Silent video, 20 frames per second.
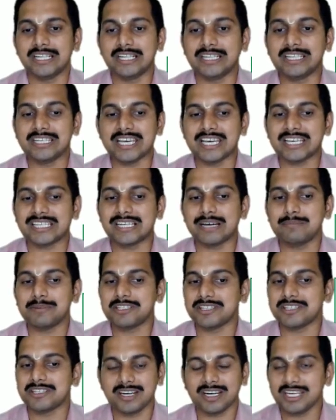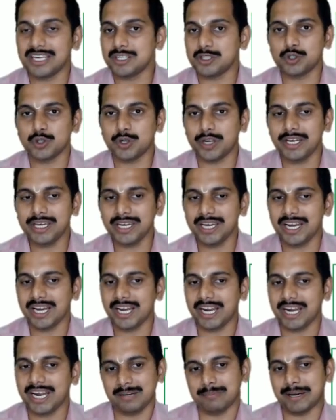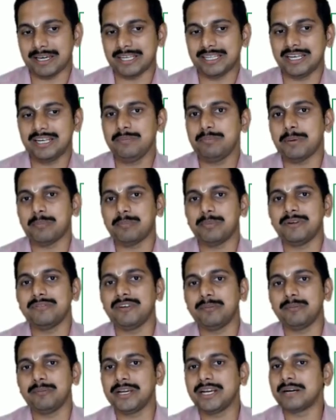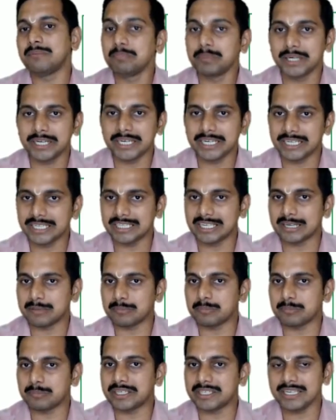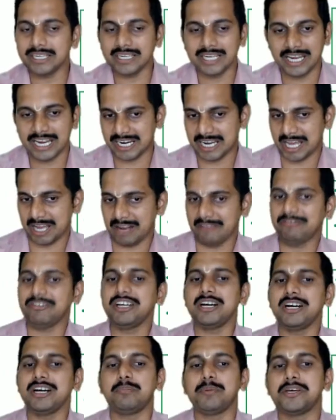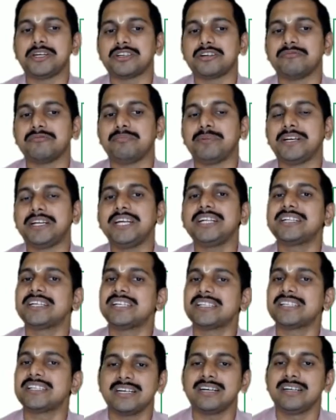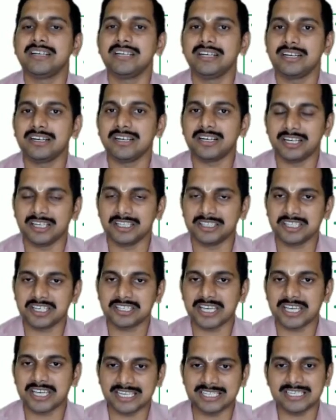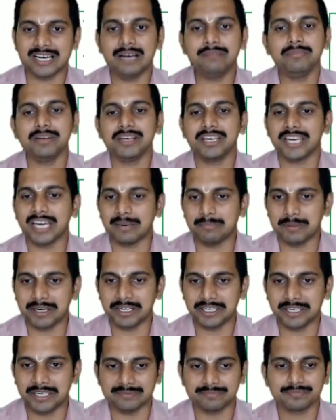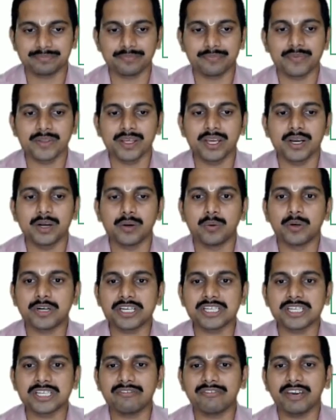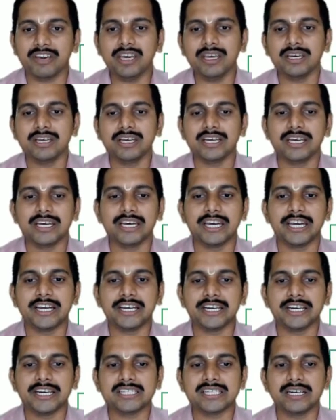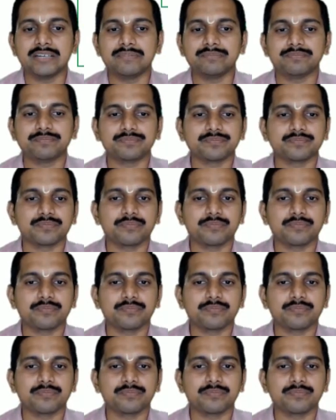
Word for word: This exam is generally in July and by then people will be completing their BTech and after completion of BTech this, uh, this exam can be written. What is the way? It is a